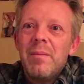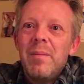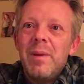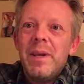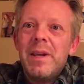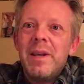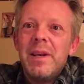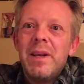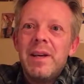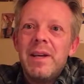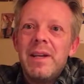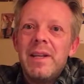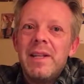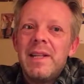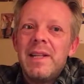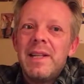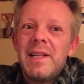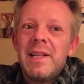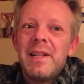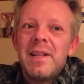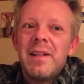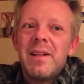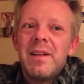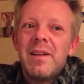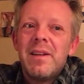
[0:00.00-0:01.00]
because
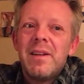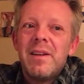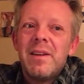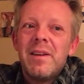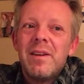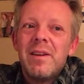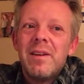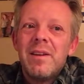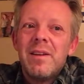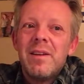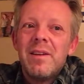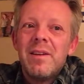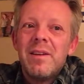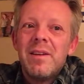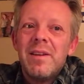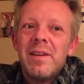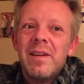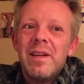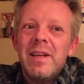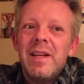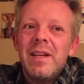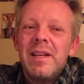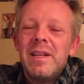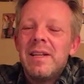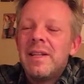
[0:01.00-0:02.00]

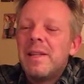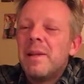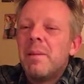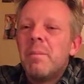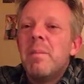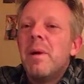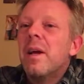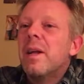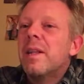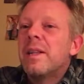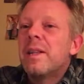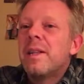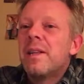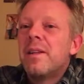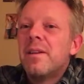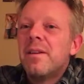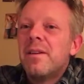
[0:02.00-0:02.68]
it is a mess.